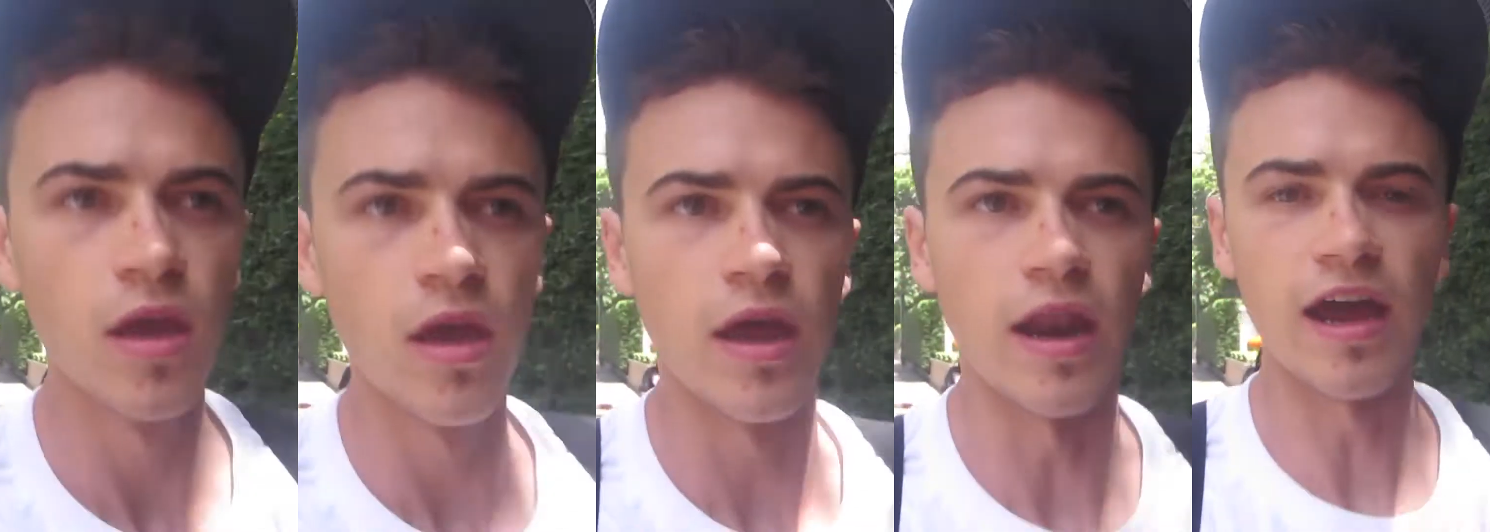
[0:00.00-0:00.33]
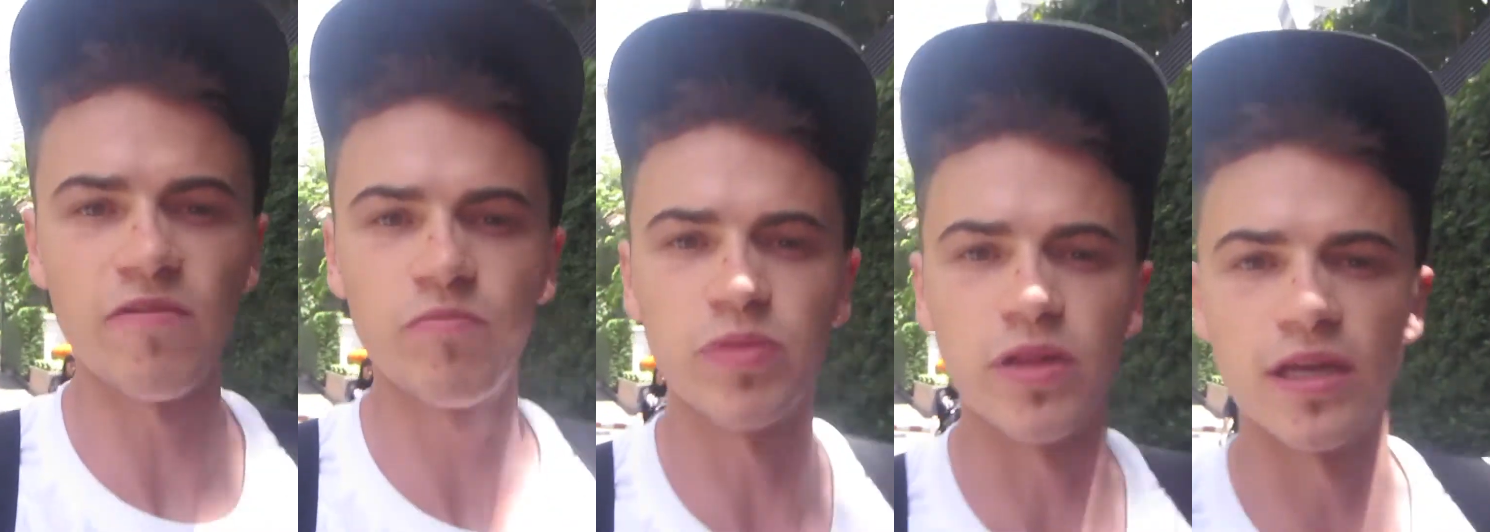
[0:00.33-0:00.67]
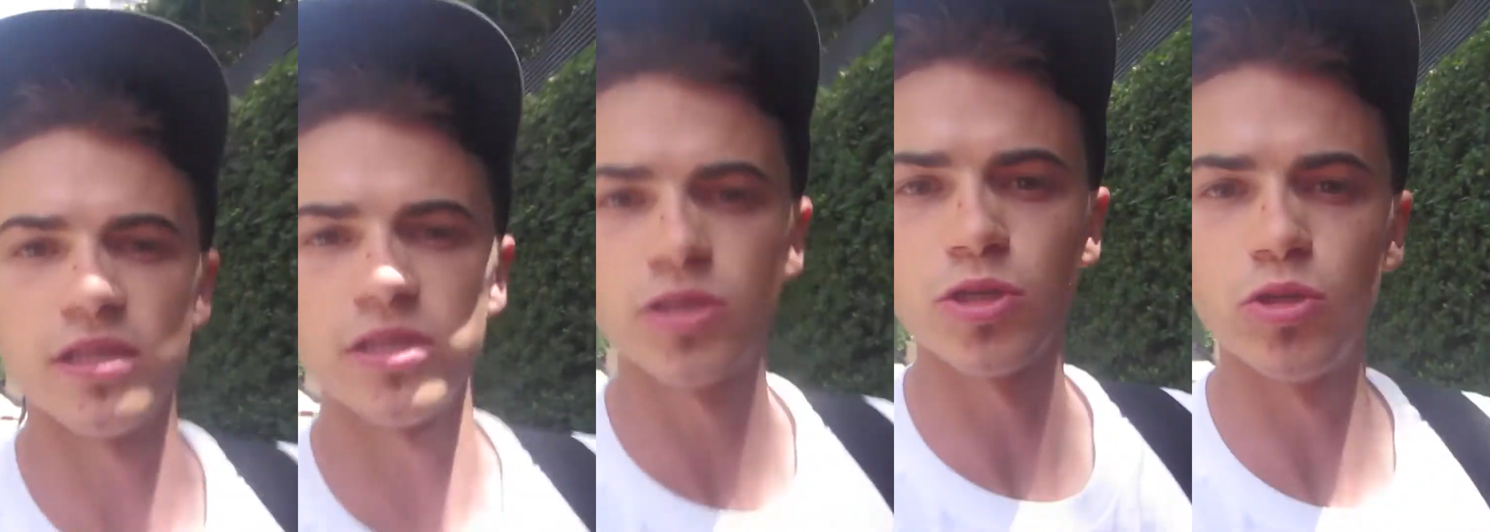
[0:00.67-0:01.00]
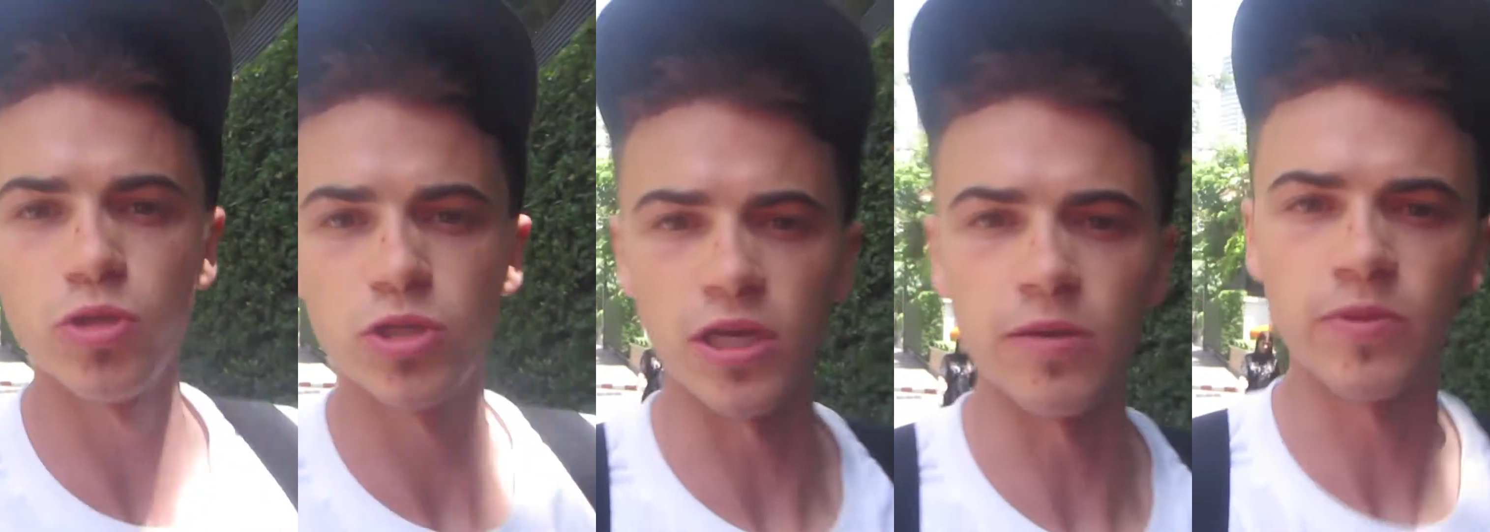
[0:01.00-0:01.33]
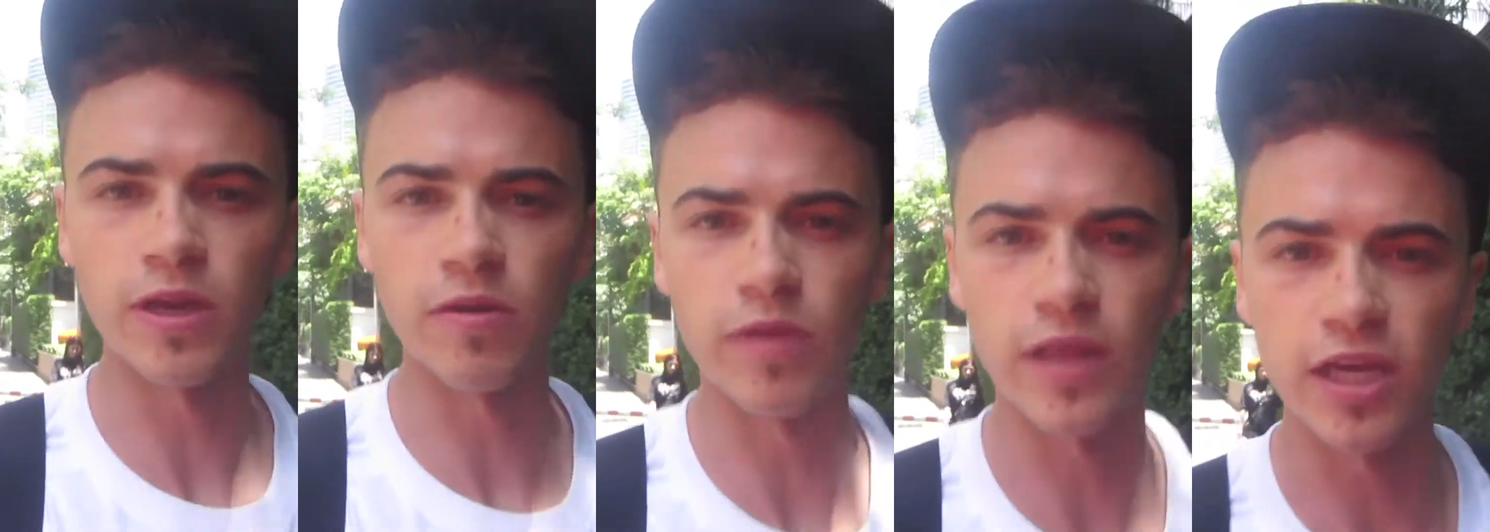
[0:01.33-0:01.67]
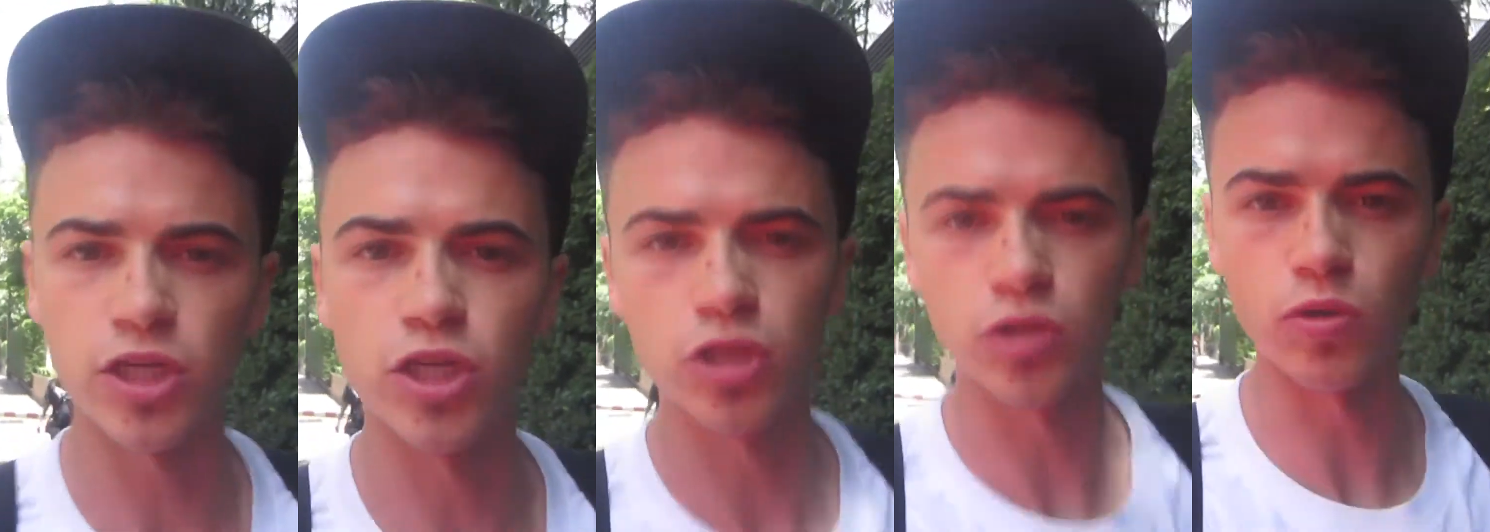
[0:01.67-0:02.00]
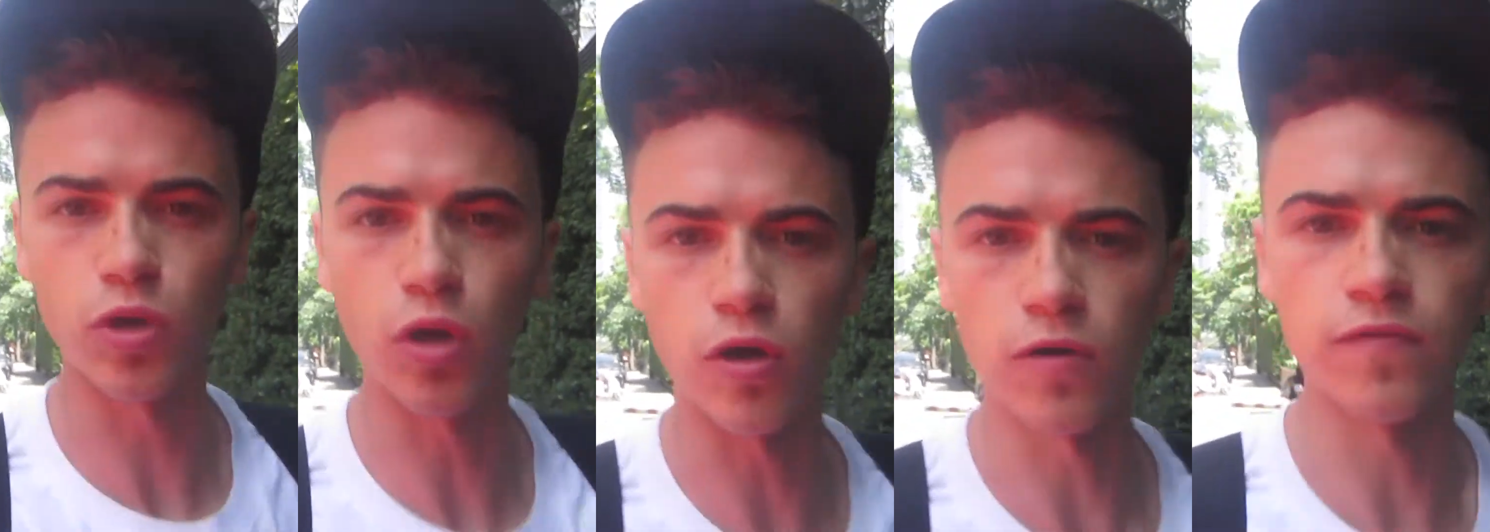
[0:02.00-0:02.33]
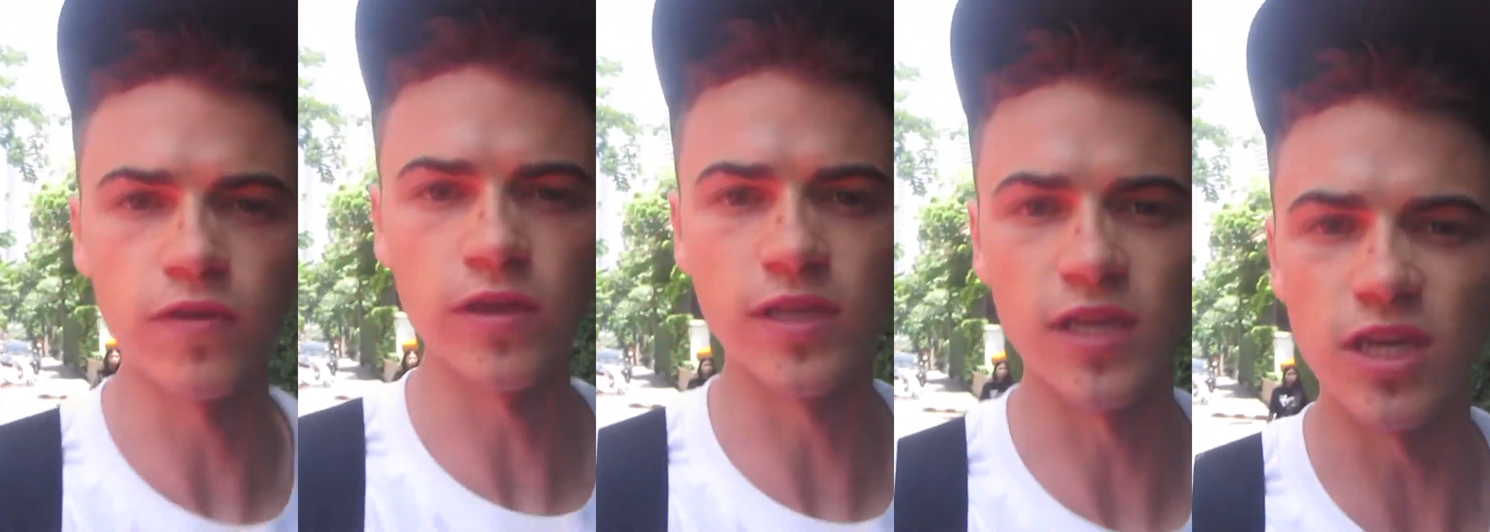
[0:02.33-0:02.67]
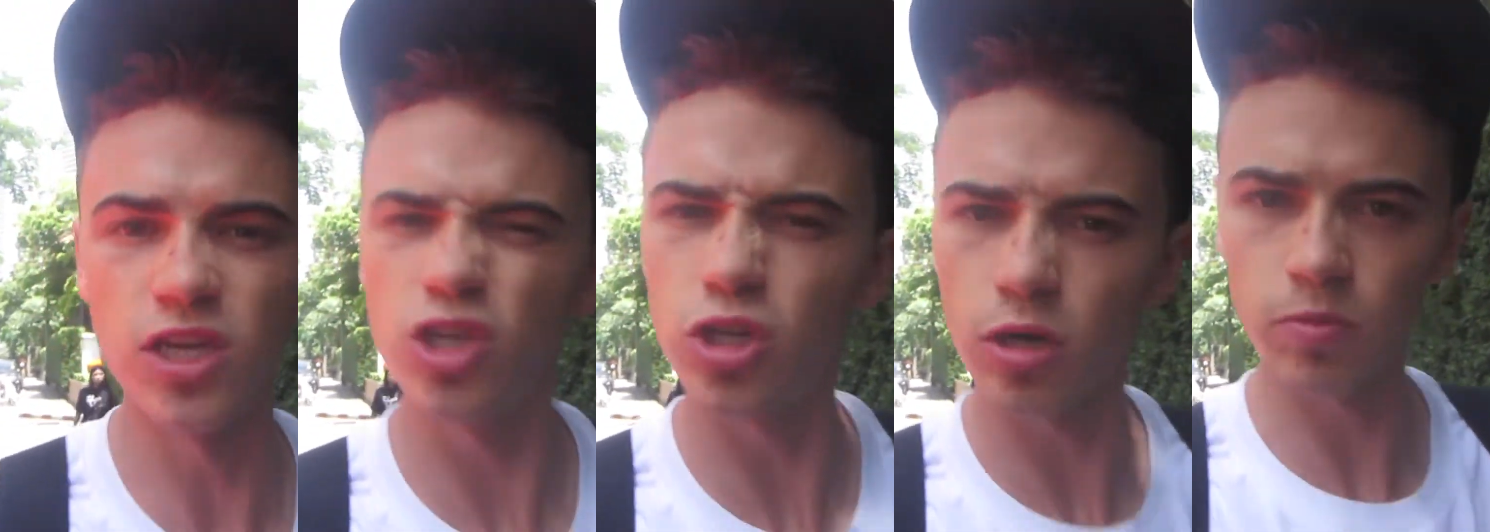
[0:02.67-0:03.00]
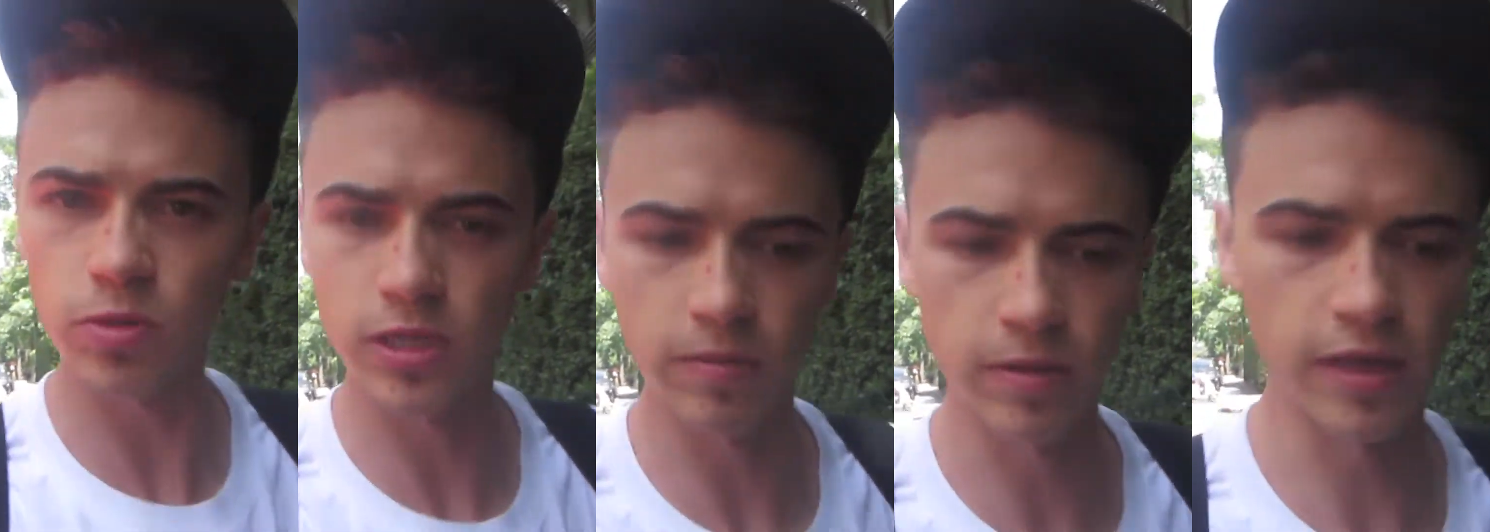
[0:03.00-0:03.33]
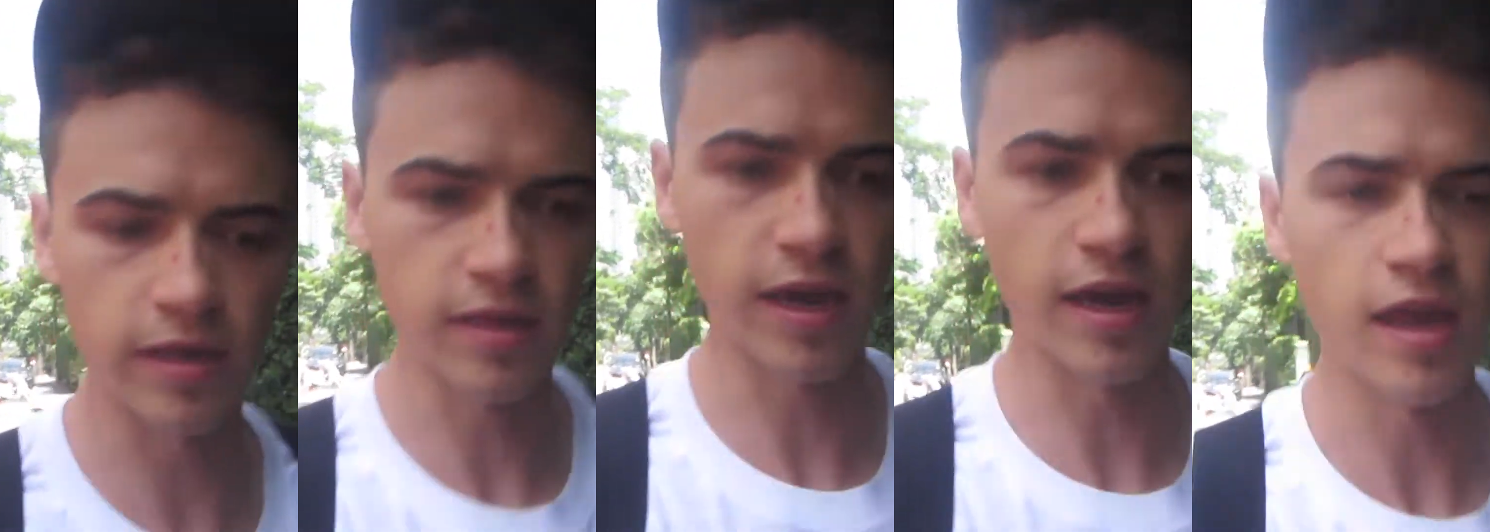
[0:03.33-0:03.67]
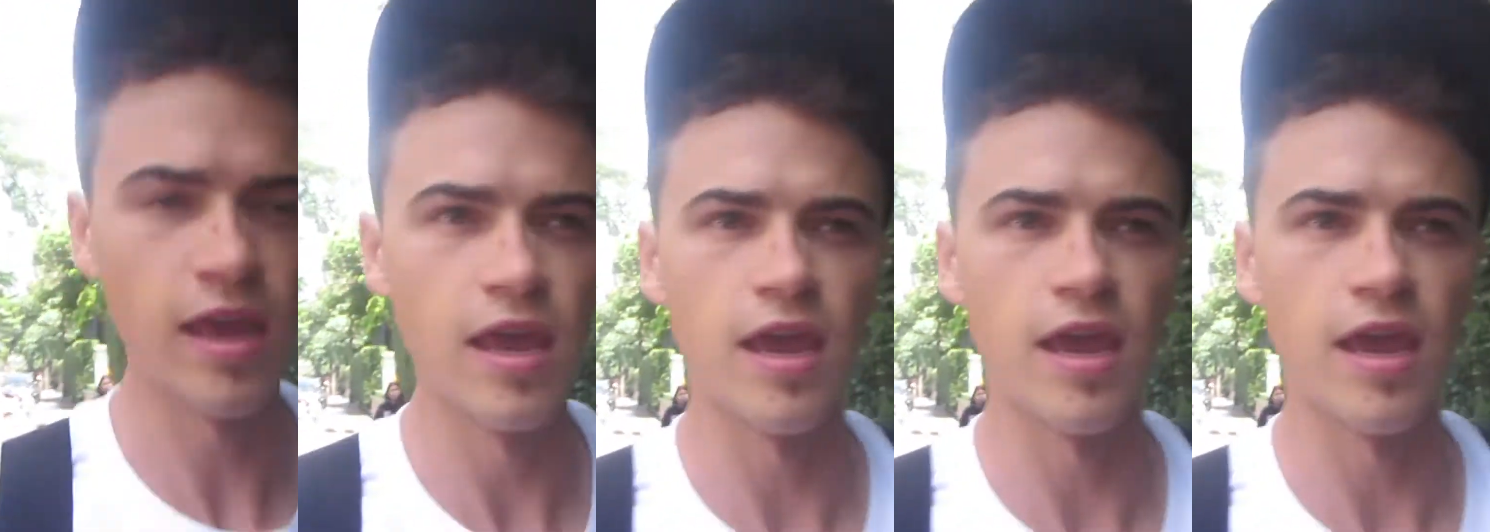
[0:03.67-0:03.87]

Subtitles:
And I have plans to do something in relation to a coffee tea shop or something like that,